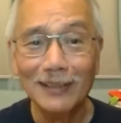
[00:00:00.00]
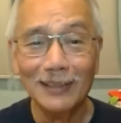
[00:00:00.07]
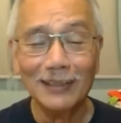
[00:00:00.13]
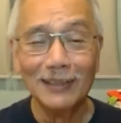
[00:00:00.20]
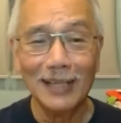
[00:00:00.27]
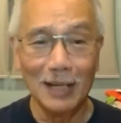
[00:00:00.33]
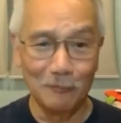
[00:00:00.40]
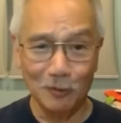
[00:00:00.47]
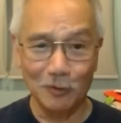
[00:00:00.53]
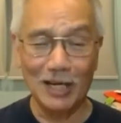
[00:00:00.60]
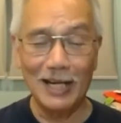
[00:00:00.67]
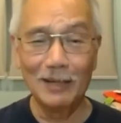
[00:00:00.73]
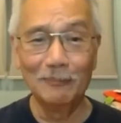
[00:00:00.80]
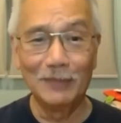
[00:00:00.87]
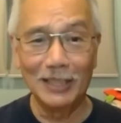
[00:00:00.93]
there
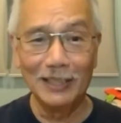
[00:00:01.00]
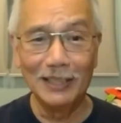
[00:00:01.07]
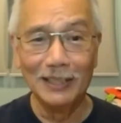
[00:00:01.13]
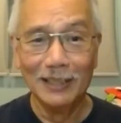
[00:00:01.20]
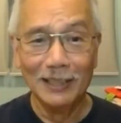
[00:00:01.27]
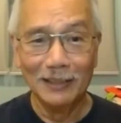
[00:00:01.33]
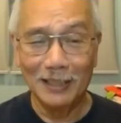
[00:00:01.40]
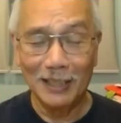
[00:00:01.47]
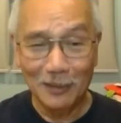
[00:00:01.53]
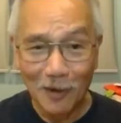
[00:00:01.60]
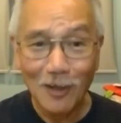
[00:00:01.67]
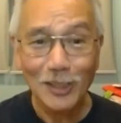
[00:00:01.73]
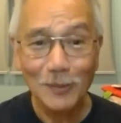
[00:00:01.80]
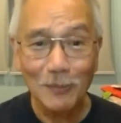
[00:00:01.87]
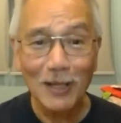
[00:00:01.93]
and proclaim the,
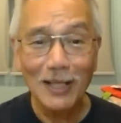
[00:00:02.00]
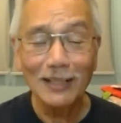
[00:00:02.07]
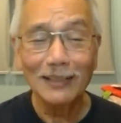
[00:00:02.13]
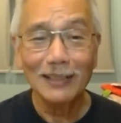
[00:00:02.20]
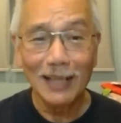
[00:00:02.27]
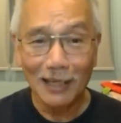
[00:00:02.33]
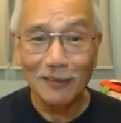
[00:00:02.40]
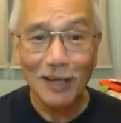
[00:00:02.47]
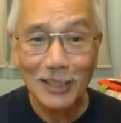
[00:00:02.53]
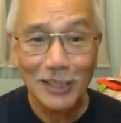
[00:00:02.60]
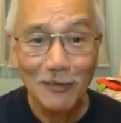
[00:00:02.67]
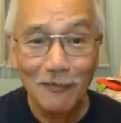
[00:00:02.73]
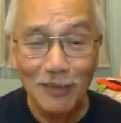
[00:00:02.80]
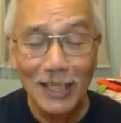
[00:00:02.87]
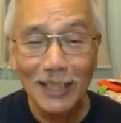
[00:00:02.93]
the gospel
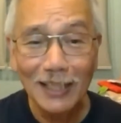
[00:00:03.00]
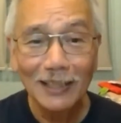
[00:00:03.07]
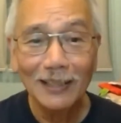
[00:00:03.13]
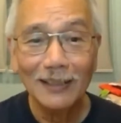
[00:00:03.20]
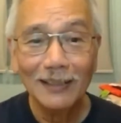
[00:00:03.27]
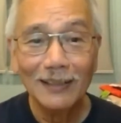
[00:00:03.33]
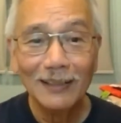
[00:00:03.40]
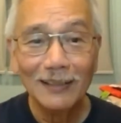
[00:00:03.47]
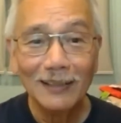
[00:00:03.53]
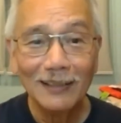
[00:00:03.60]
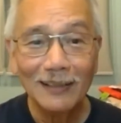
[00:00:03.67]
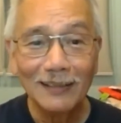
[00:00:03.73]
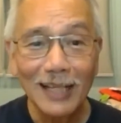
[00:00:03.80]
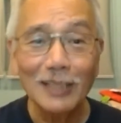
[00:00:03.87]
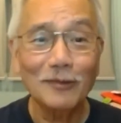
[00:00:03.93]
aggressively,
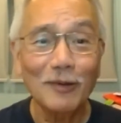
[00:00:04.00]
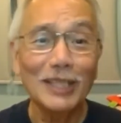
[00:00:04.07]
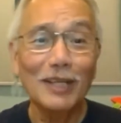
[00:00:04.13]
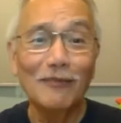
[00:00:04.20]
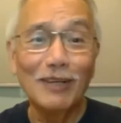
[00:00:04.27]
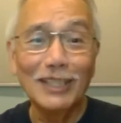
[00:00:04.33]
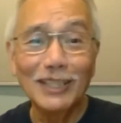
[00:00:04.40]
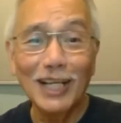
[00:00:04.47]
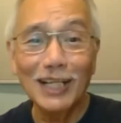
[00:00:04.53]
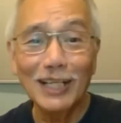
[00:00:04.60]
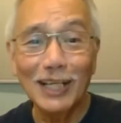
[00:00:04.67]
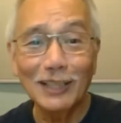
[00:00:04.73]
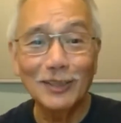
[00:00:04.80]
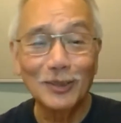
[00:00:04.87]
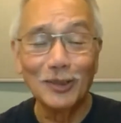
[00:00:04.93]
that's what the
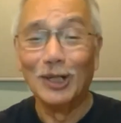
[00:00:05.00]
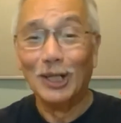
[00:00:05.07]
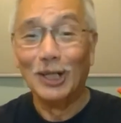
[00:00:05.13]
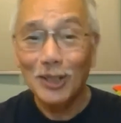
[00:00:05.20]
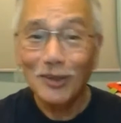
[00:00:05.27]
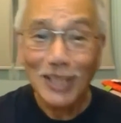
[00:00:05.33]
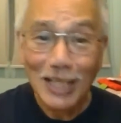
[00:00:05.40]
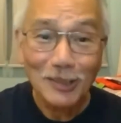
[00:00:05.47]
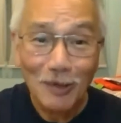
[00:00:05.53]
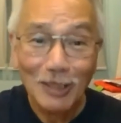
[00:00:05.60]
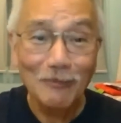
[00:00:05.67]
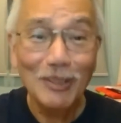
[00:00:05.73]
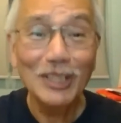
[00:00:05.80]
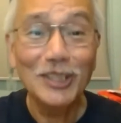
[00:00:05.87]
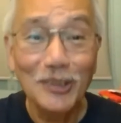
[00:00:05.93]
evangelicals do. No,
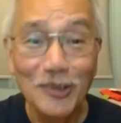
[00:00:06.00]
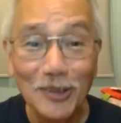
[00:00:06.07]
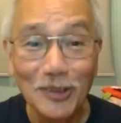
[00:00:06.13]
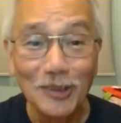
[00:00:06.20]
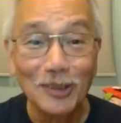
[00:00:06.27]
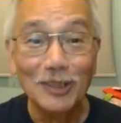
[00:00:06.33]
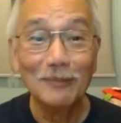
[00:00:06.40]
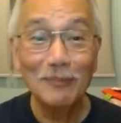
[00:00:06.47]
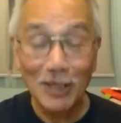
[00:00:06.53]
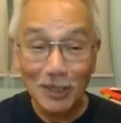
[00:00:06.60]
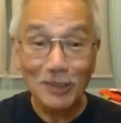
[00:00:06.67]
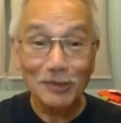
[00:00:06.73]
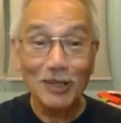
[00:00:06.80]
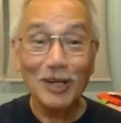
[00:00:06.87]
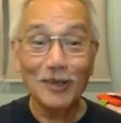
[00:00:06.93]
that's what we should
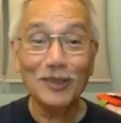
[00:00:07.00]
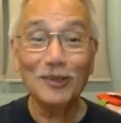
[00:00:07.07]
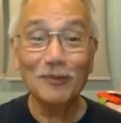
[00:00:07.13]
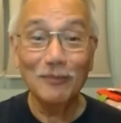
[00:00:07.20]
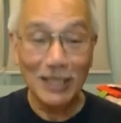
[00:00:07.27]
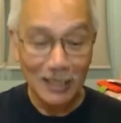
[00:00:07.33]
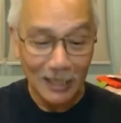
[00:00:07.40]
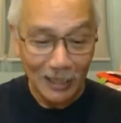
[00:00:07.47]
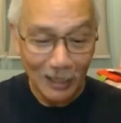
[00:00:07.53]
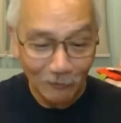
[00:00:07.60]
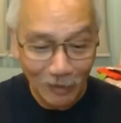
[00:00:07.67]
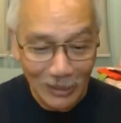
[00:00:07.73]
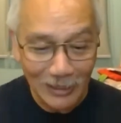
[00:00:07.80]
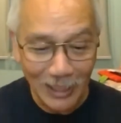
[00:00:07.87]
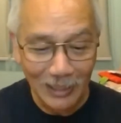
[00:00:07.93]
do because we ought to
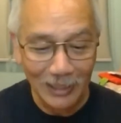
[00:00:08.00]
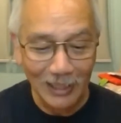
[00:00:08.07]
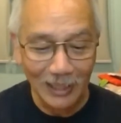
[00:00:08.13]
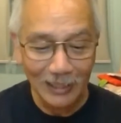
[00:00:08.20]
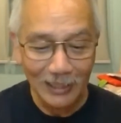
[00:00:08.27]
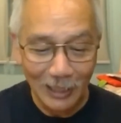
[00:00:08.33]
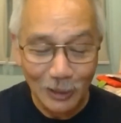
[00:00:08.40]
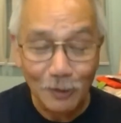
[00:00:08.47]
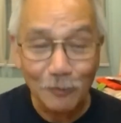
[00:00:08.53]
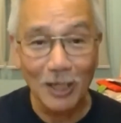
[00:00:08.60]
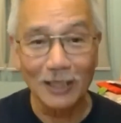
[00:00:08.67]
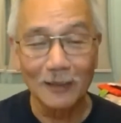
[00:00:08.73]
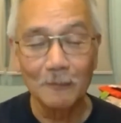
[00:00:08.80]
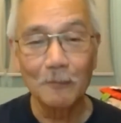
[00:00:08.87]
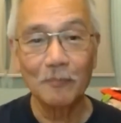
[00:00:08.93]
be evangelical
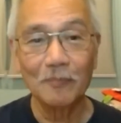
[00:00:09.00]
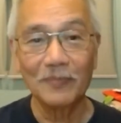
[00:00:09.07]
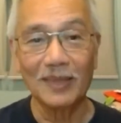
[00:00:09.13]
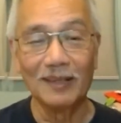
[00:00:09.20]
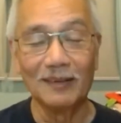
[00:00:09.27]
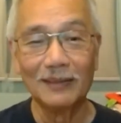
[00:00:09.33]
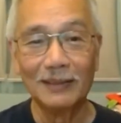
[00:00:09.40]
as well.